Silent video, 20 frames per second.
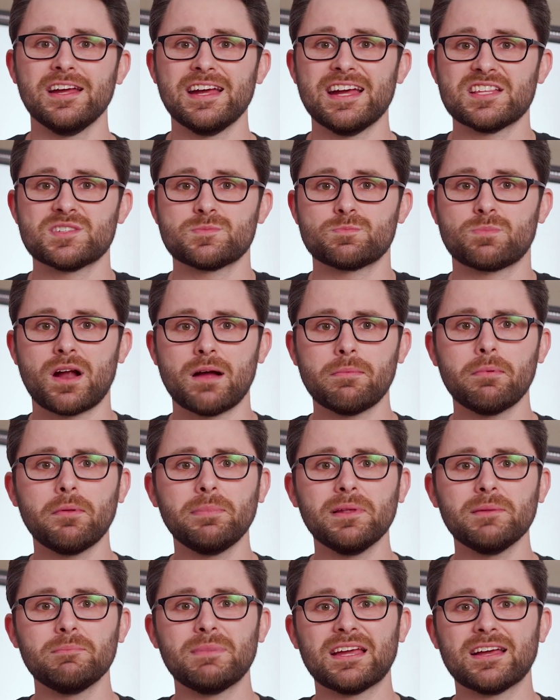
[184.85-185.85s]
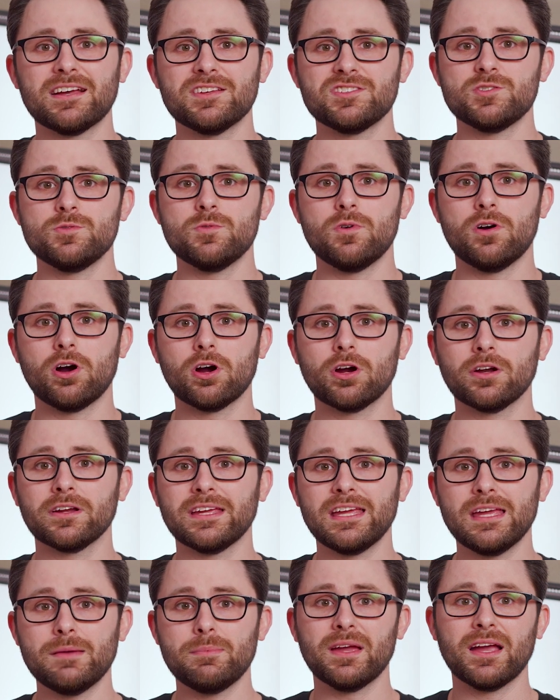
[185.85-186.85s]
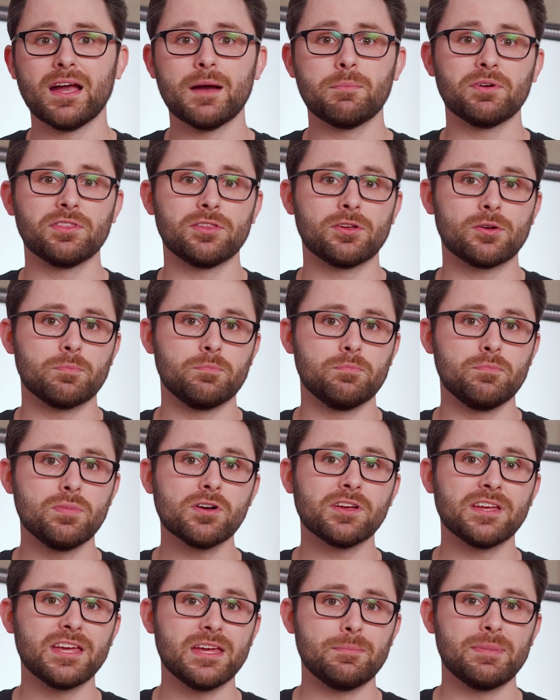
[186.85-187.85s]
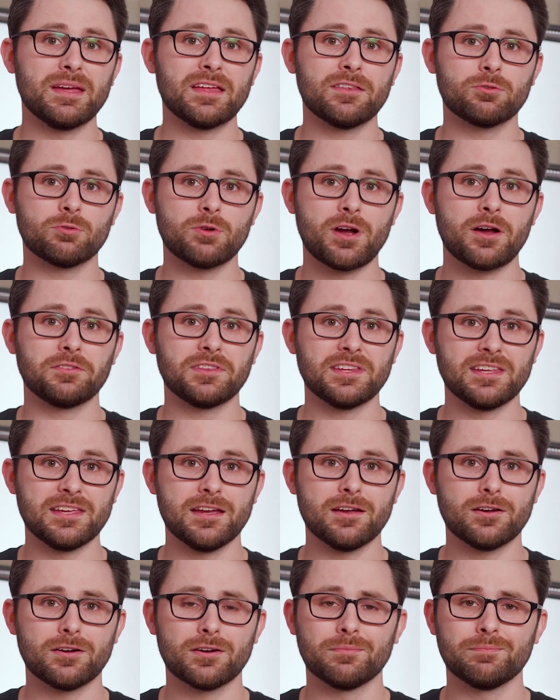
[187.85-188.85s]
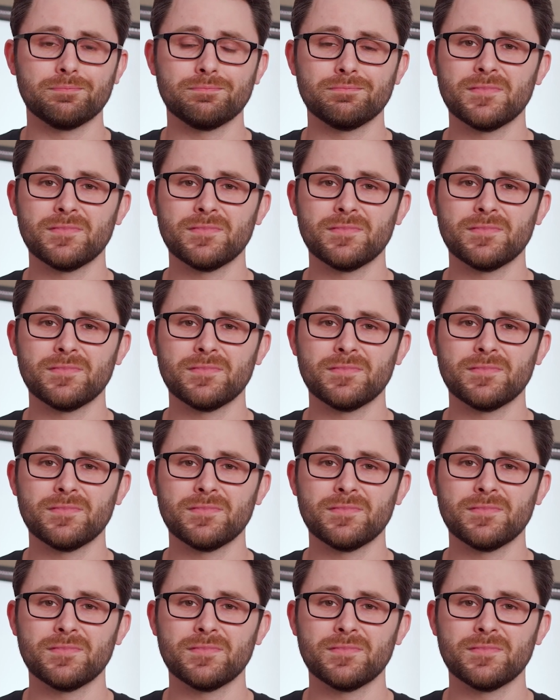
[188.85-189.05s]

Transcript: it's probably because you aren't keeping up with your bookkeeping throughout the year.